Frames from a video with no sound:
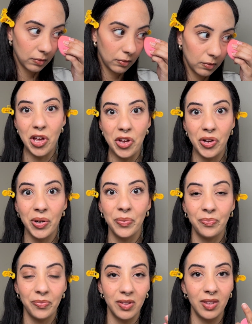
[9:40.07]
There you
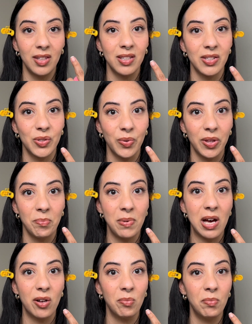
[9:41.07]
go. This is with the
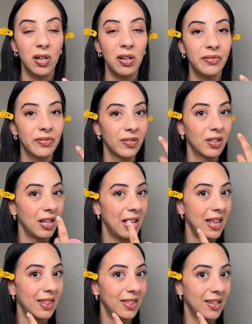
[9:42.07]
powder puff,
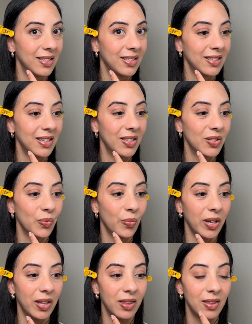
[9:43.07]
and this is
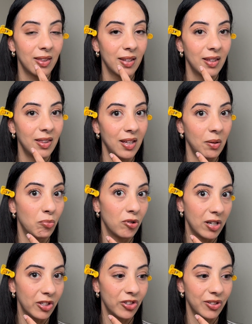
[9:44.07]
with the
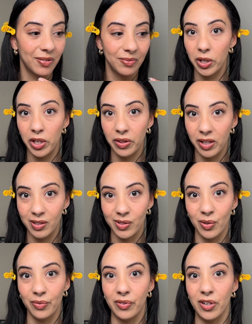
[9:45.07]
brush. What do you think
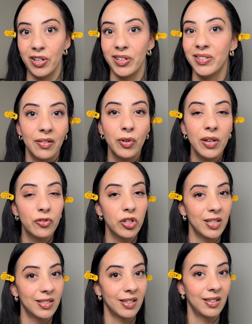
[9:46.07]
so far? If you have
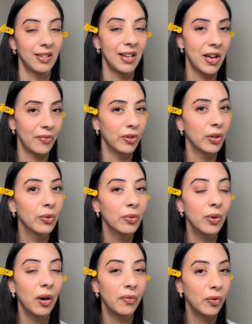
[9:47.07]
dry skin, have
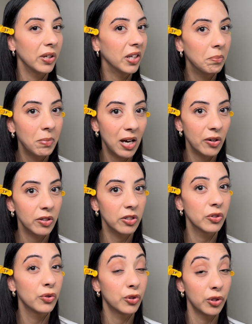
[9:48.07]
you avoided
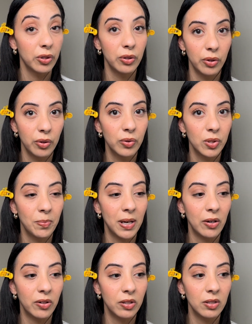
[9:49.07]
powders? Do you use
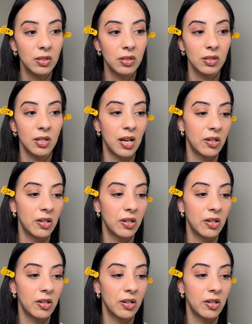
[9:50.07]
powders?